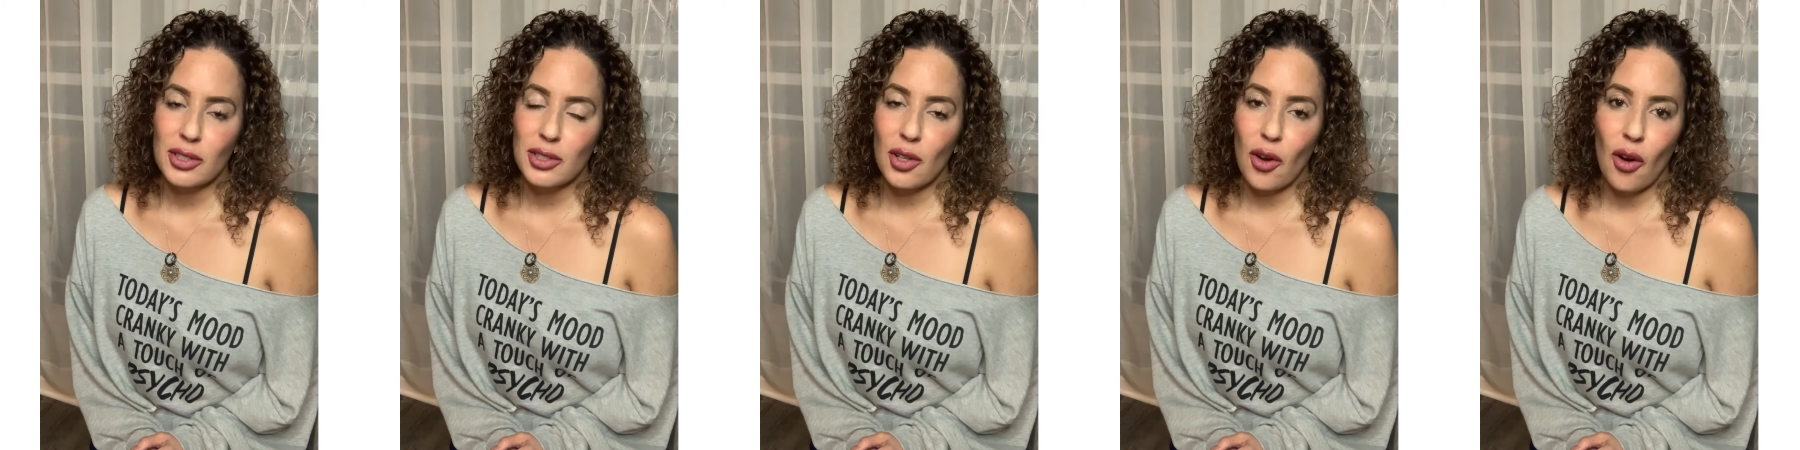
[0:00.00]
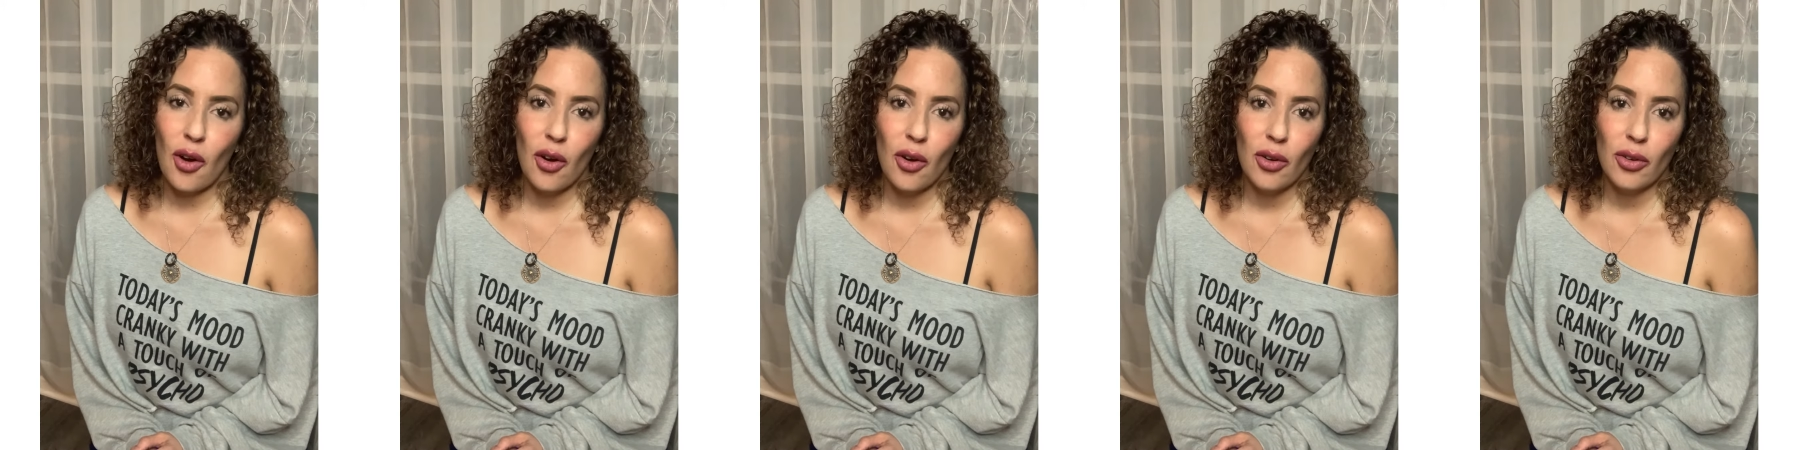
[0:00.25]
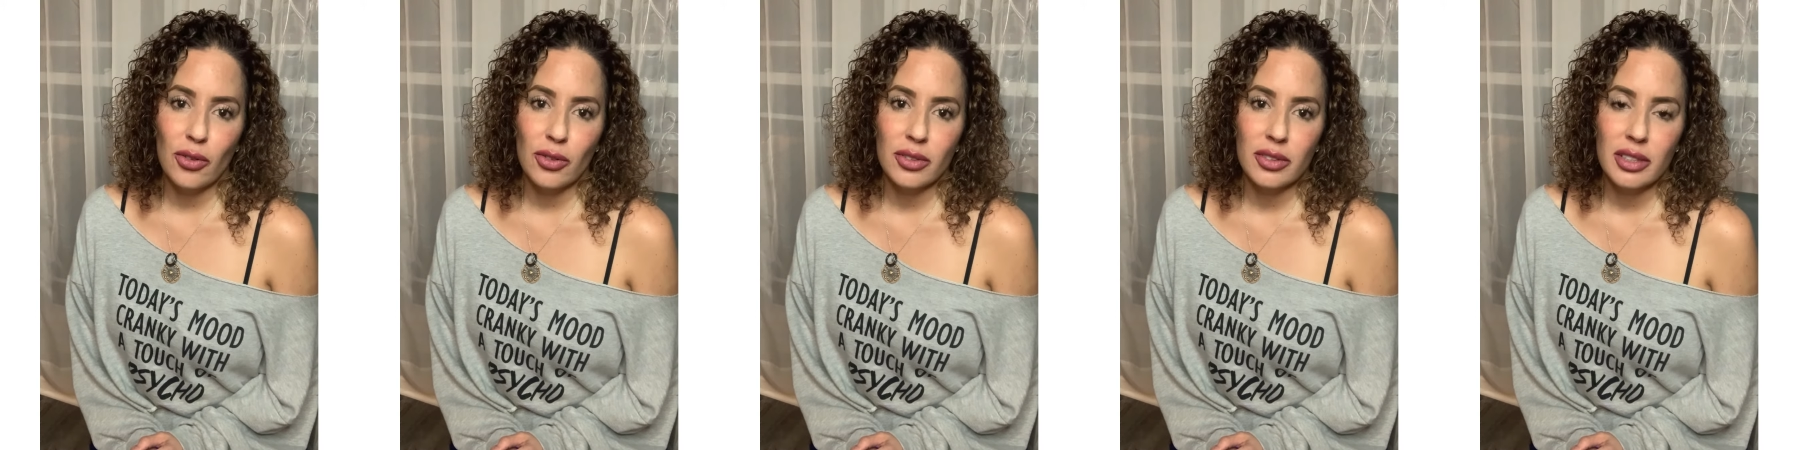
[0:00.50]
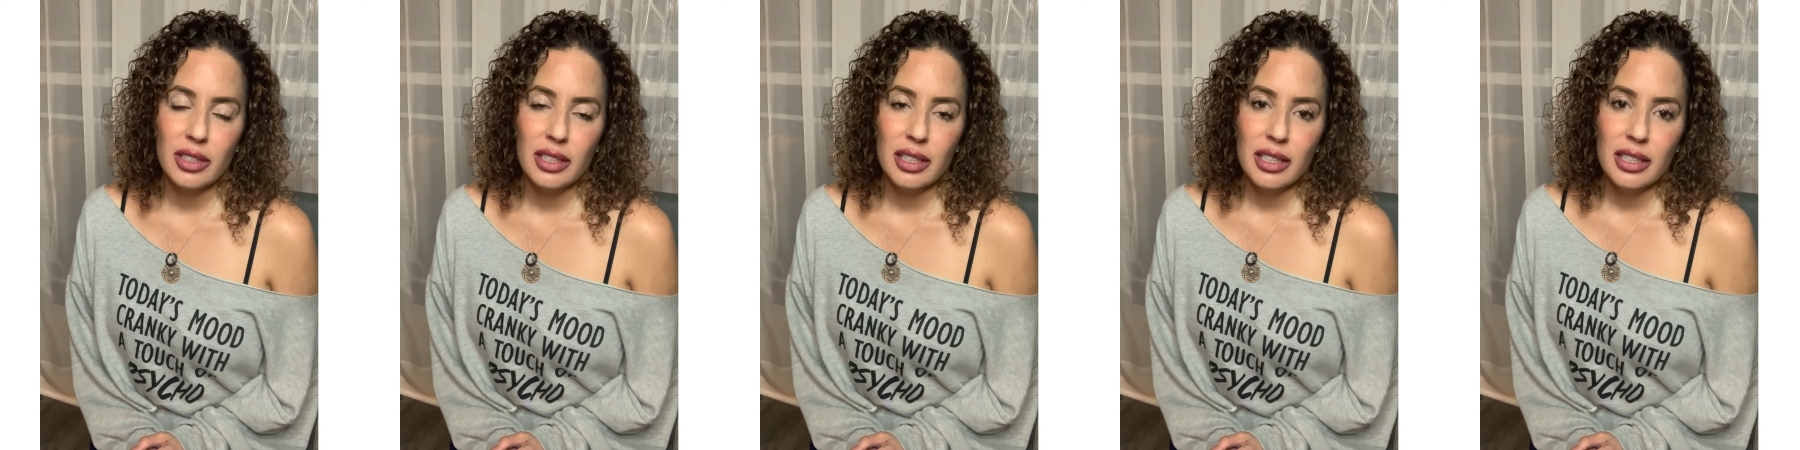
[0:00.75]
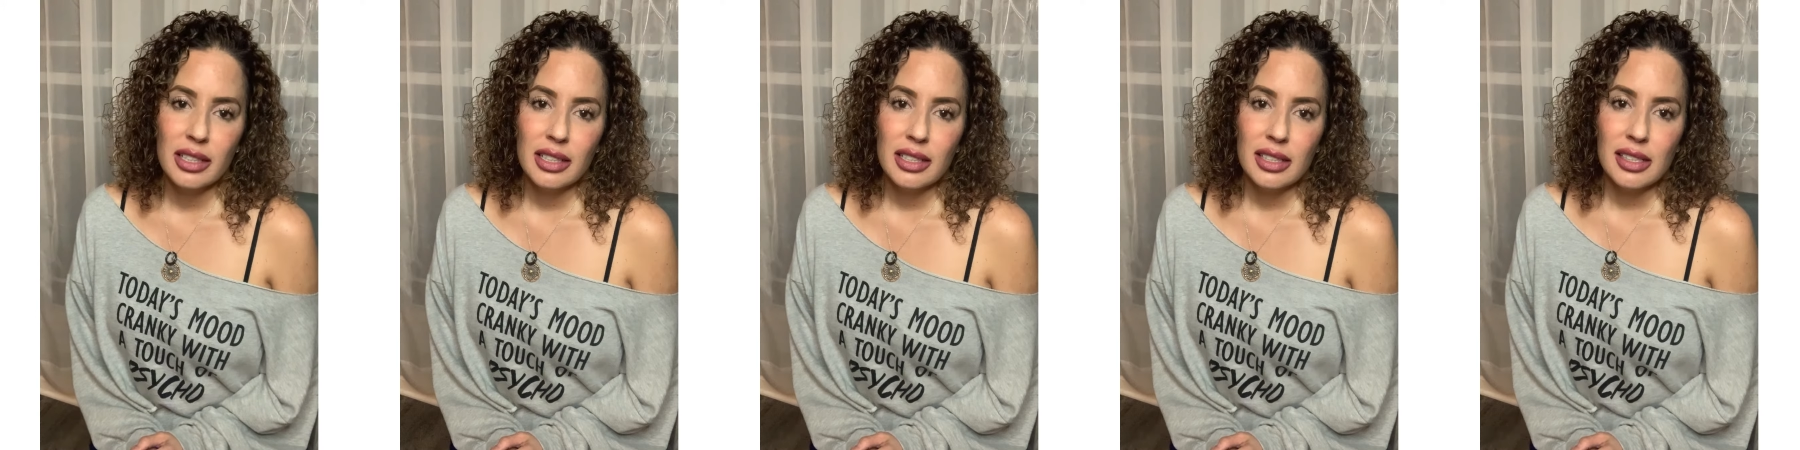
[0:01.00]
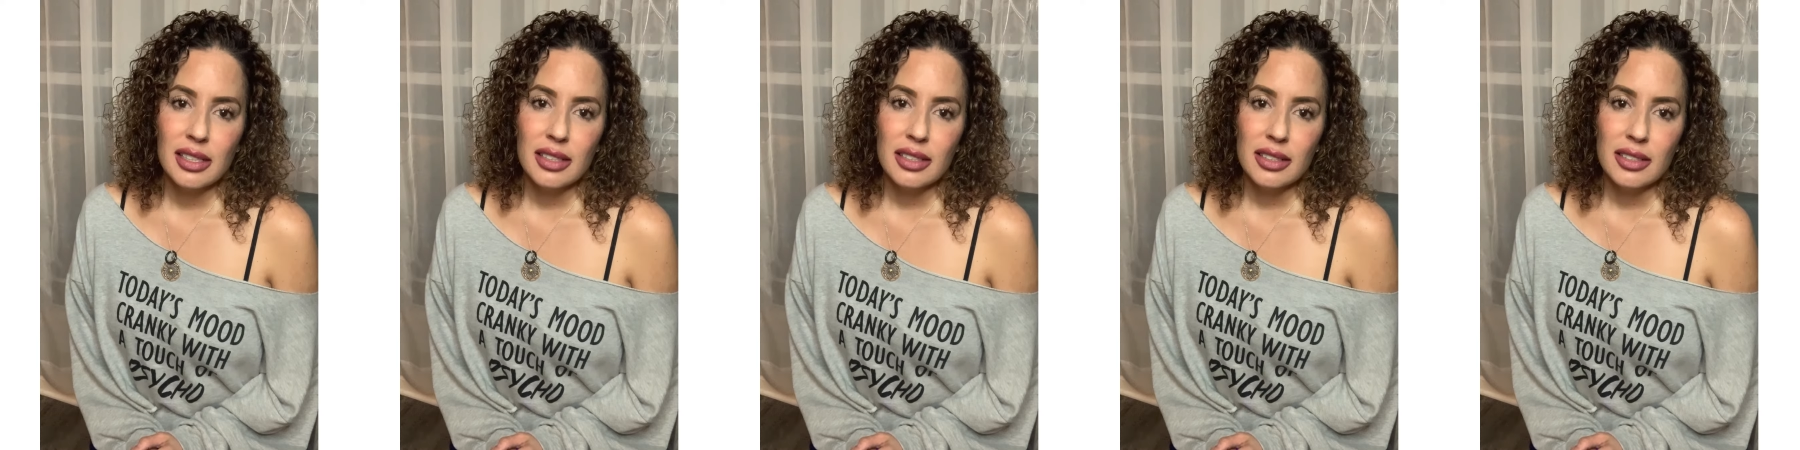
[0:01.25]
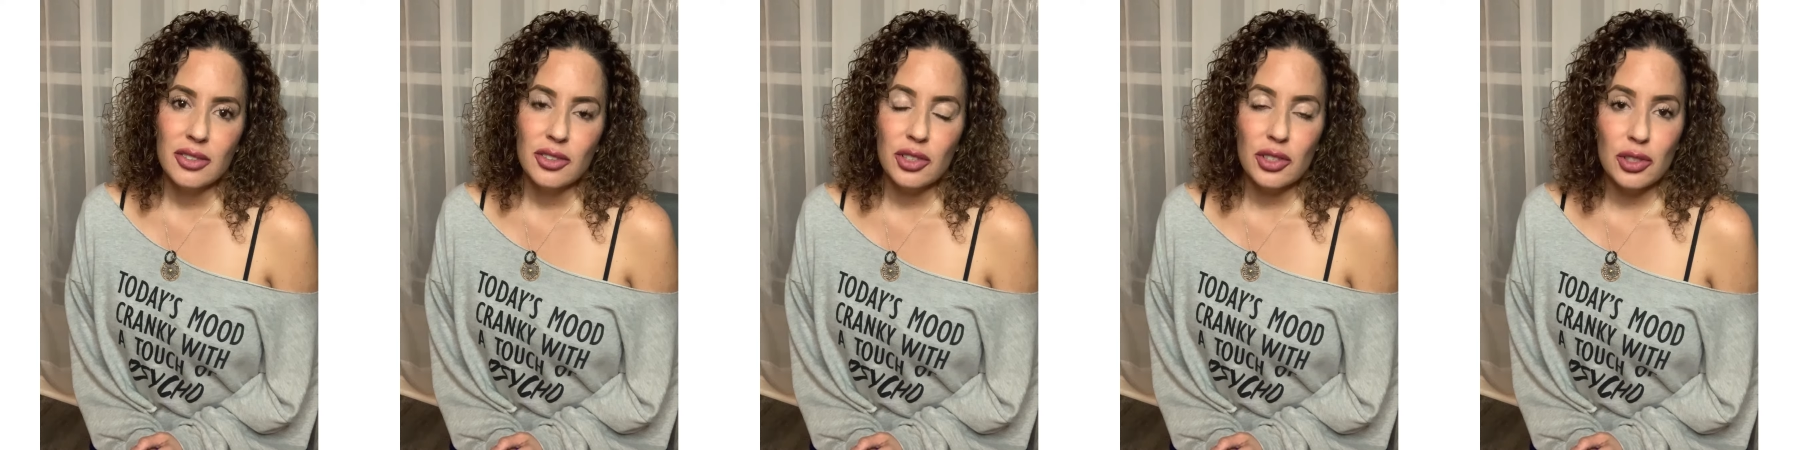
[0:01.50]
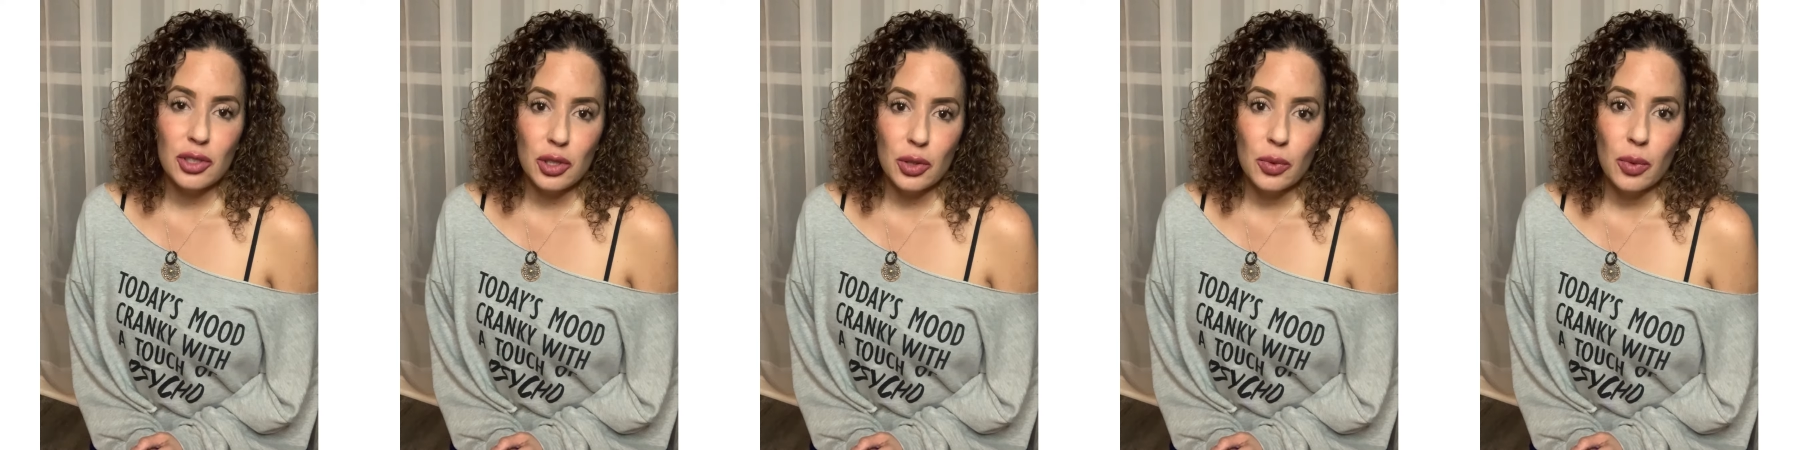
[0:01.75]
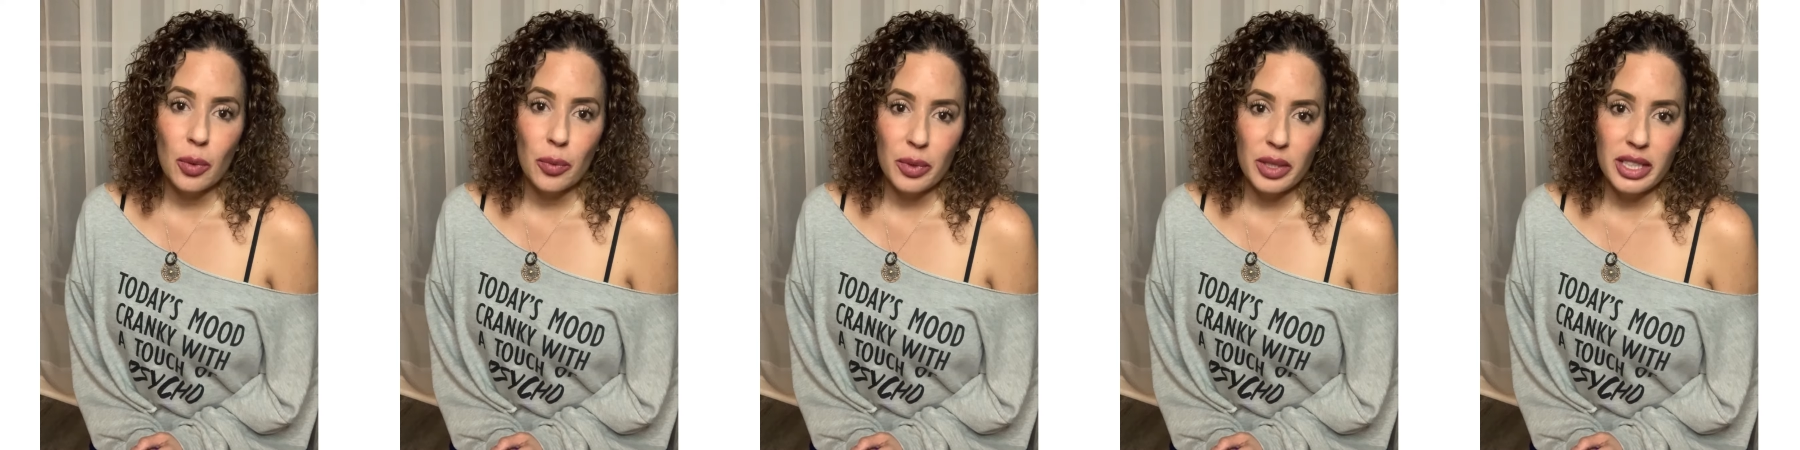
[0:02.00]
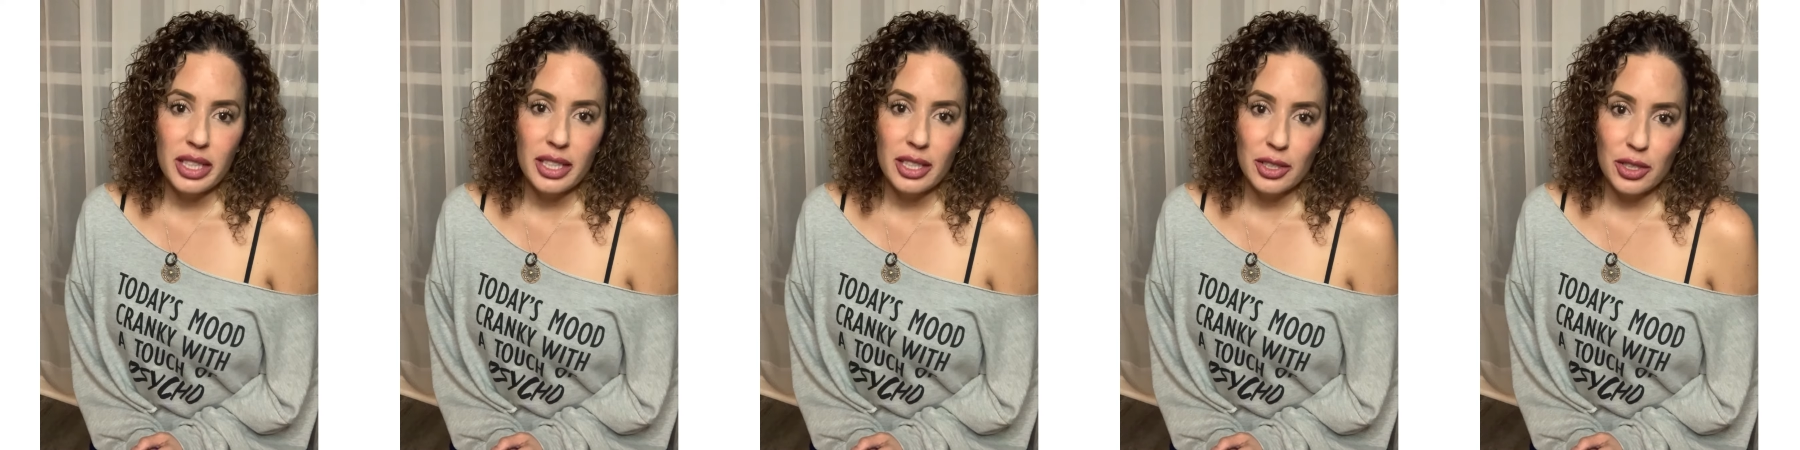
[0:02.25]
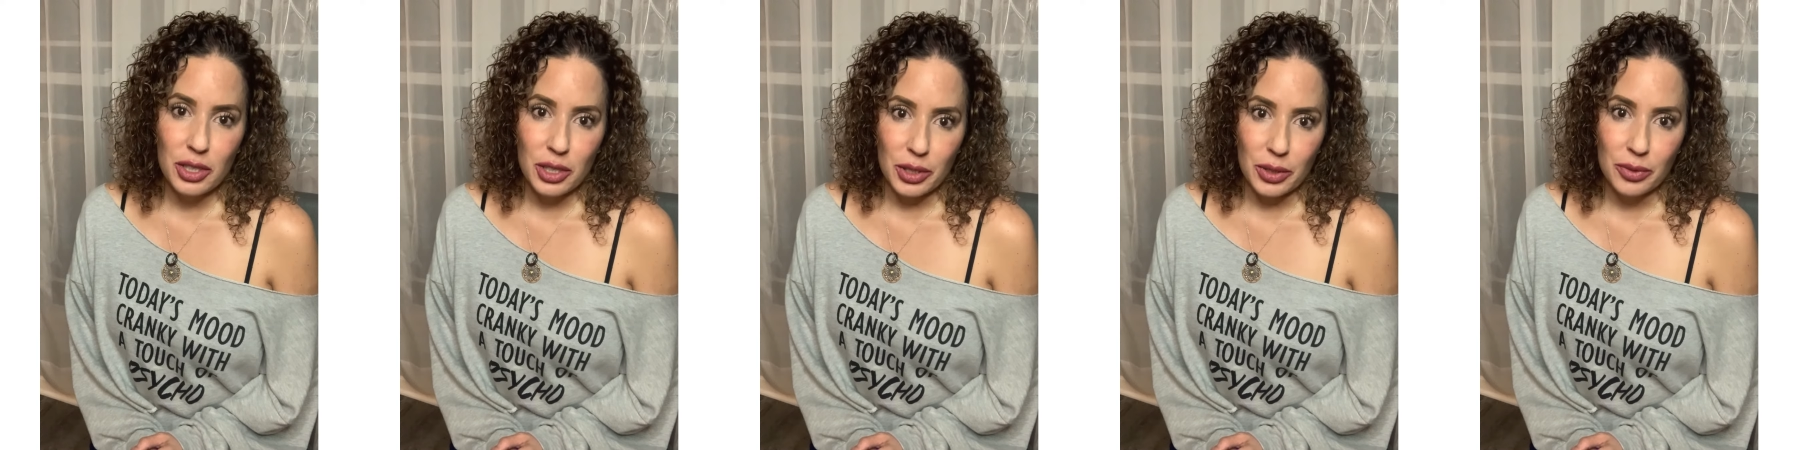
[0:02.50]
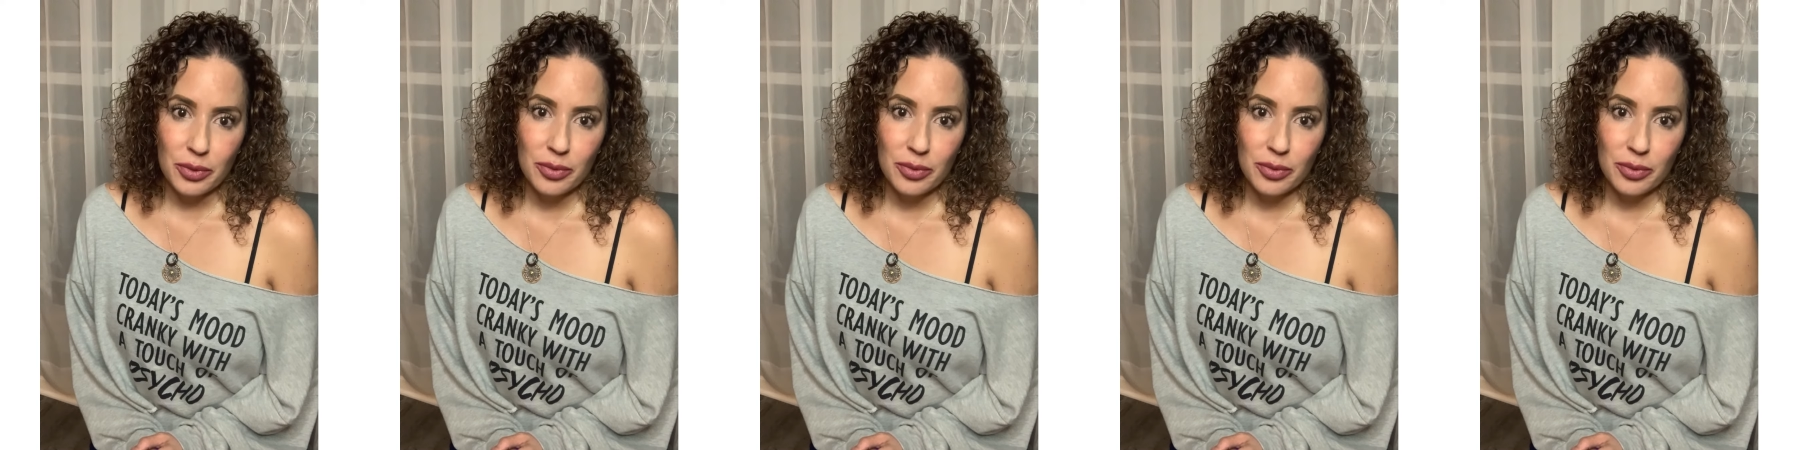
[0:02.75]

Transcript: all just do what we need to do